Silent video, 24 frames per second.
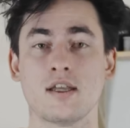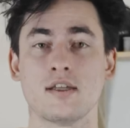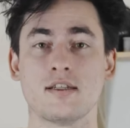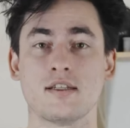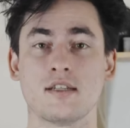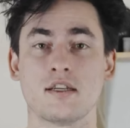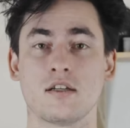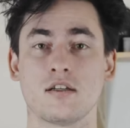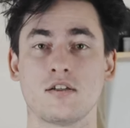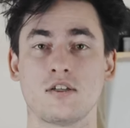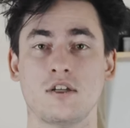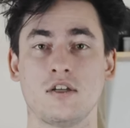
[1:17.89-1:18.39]

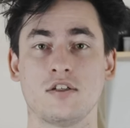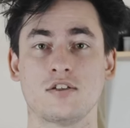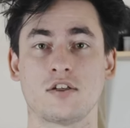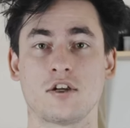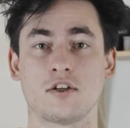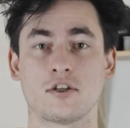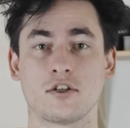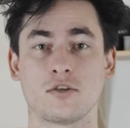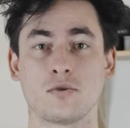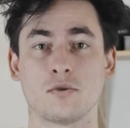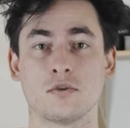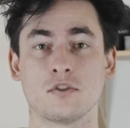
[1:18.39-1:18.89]
DNGs
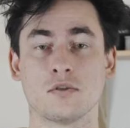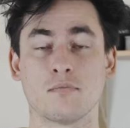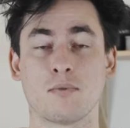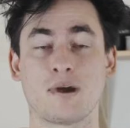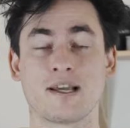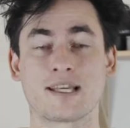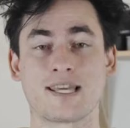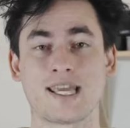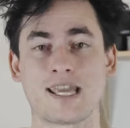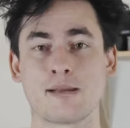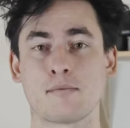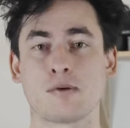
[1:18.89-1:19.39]
are used
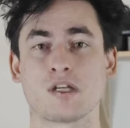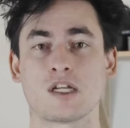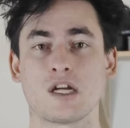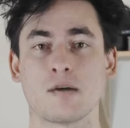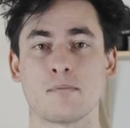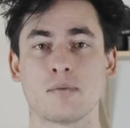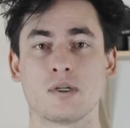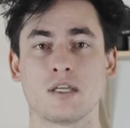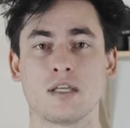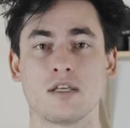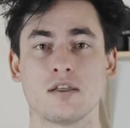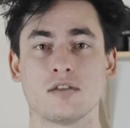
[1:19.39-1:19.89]
by camera
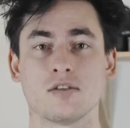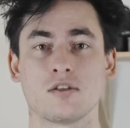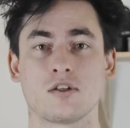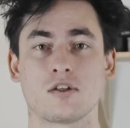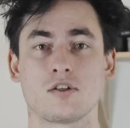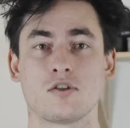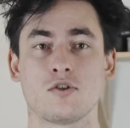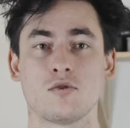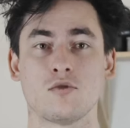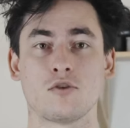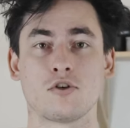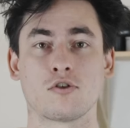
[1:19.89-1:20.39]

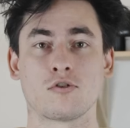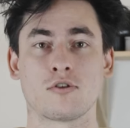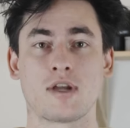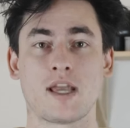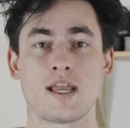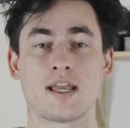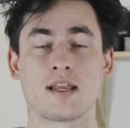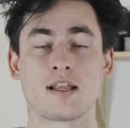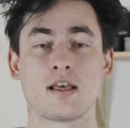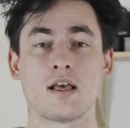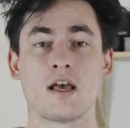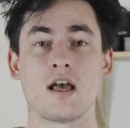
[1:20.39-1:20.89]
companies to
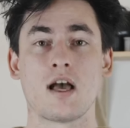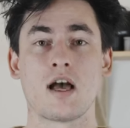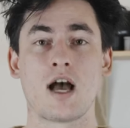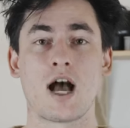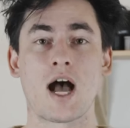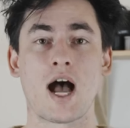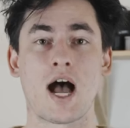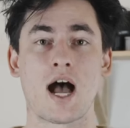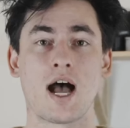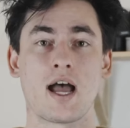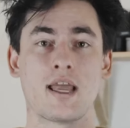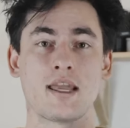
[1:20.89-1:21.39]
create
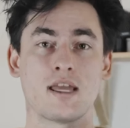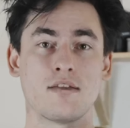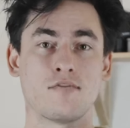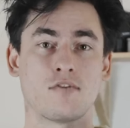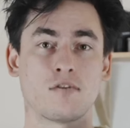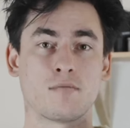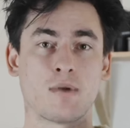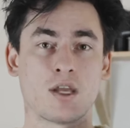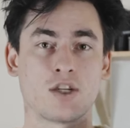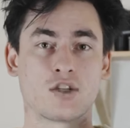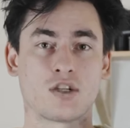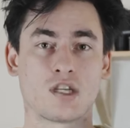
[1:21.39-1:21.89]
high
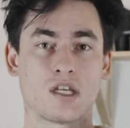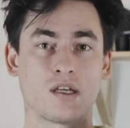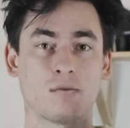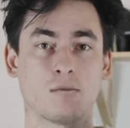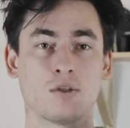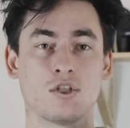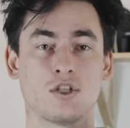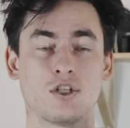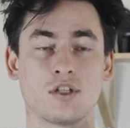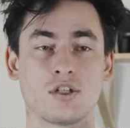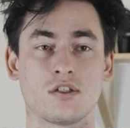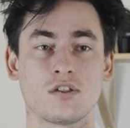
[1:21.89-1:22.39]
information
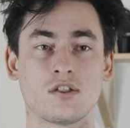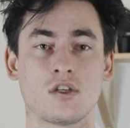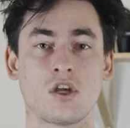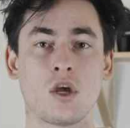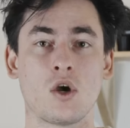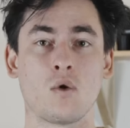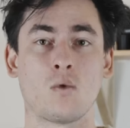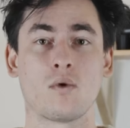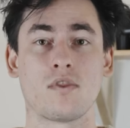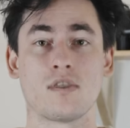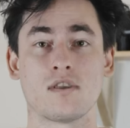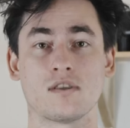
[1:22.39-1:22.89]
images
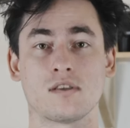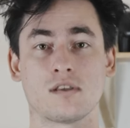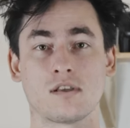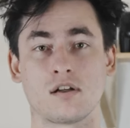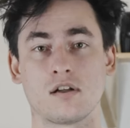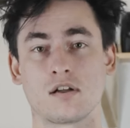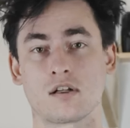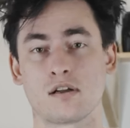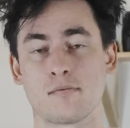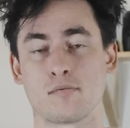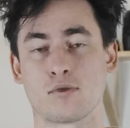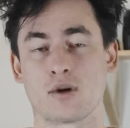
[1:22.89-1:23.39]
with as
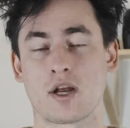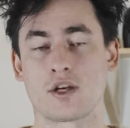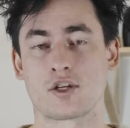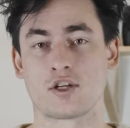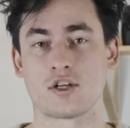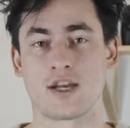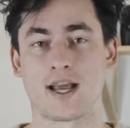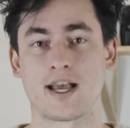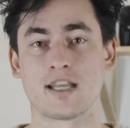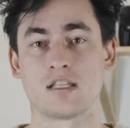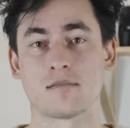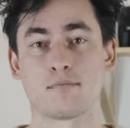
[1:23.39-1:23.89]
little
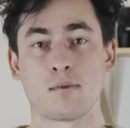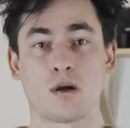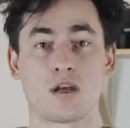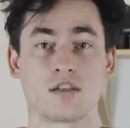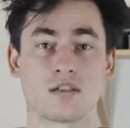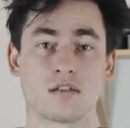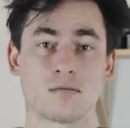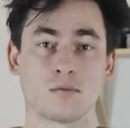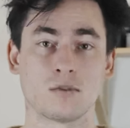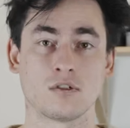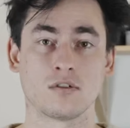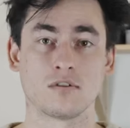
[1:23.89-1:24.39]
compression as
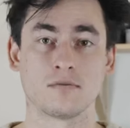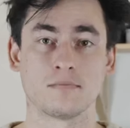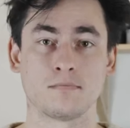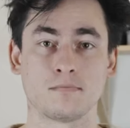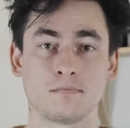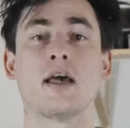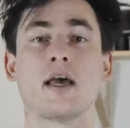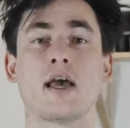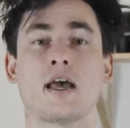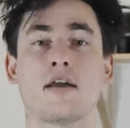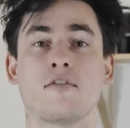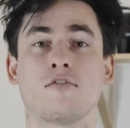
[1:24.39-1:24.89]
possible.
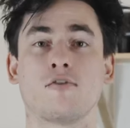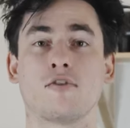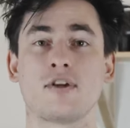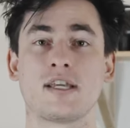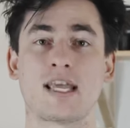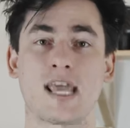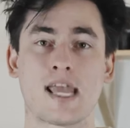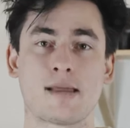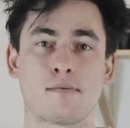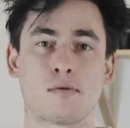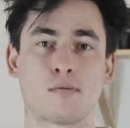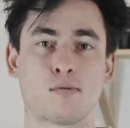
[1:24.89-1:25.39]
Every
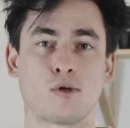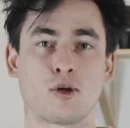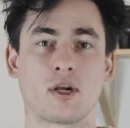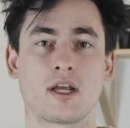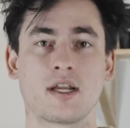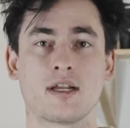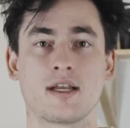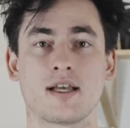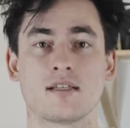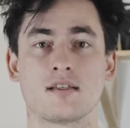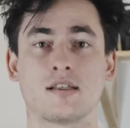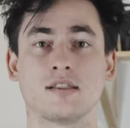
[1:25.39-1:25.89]
camera
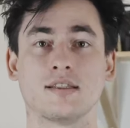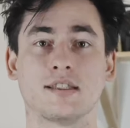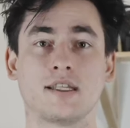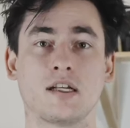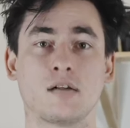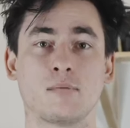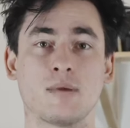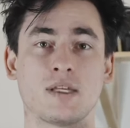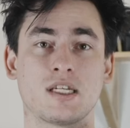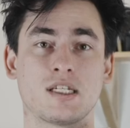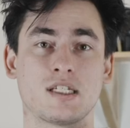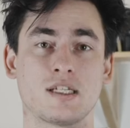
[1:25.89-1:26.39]
brand has a
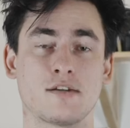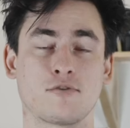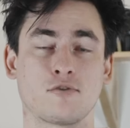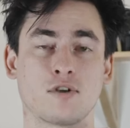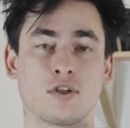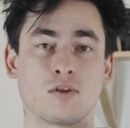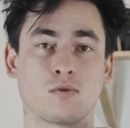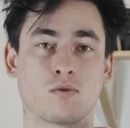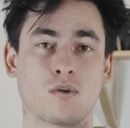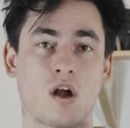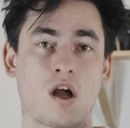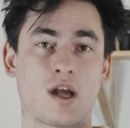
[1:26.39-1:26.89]
little bit
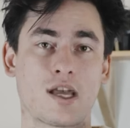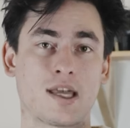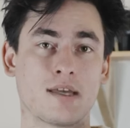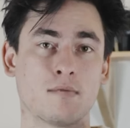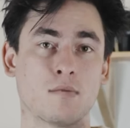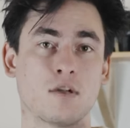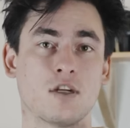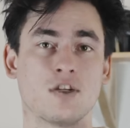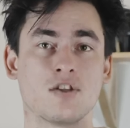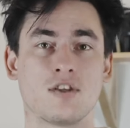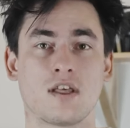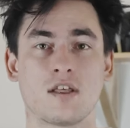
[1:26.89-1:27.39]
different RAW
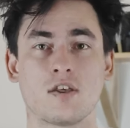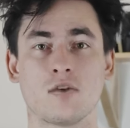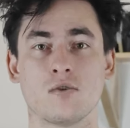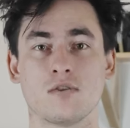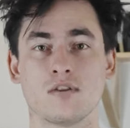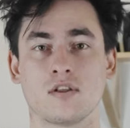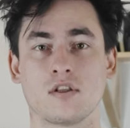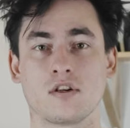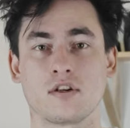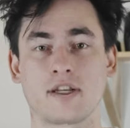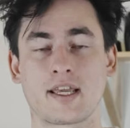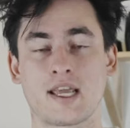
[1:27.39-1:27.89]
image they
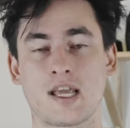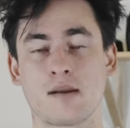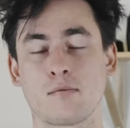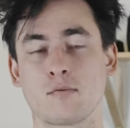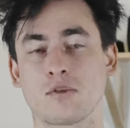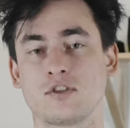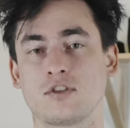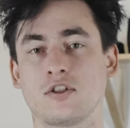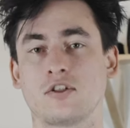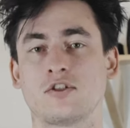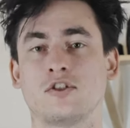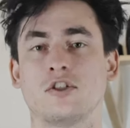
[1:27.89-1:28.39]
use in their
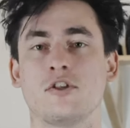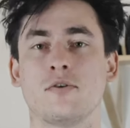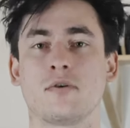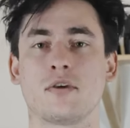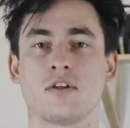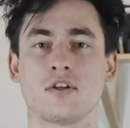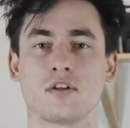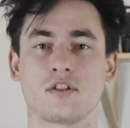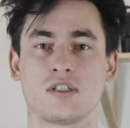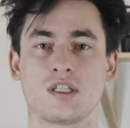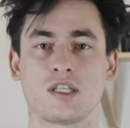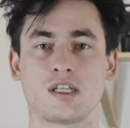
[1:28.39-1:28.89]
cameras, so you
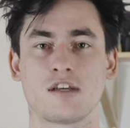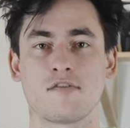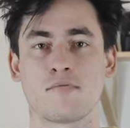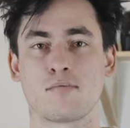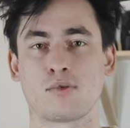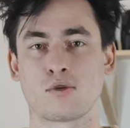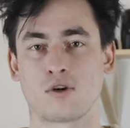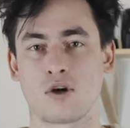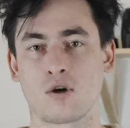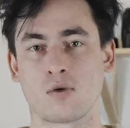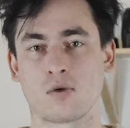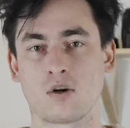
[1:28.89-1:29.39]
can just think of
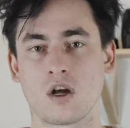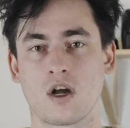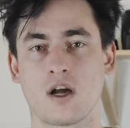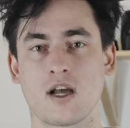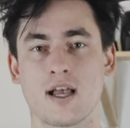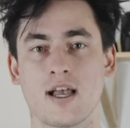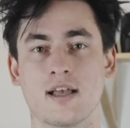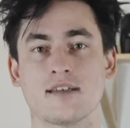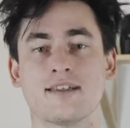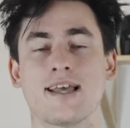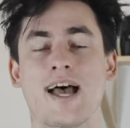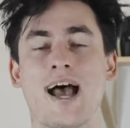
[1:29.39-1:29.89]

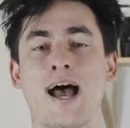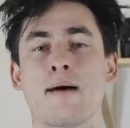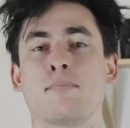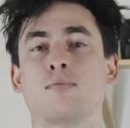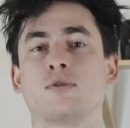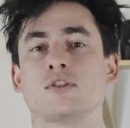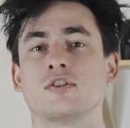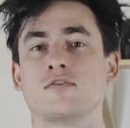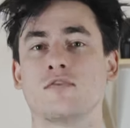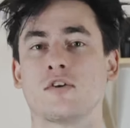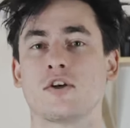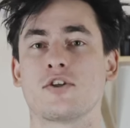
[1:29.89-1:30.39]
ProRAW as
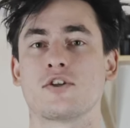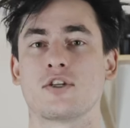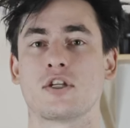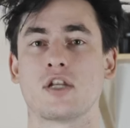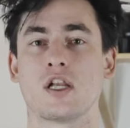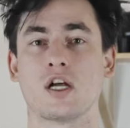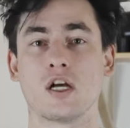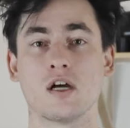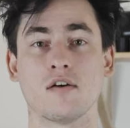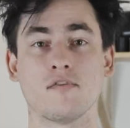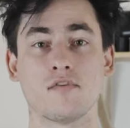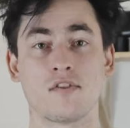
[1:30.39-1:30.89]
Apple's
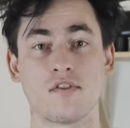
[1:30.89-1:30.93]
version of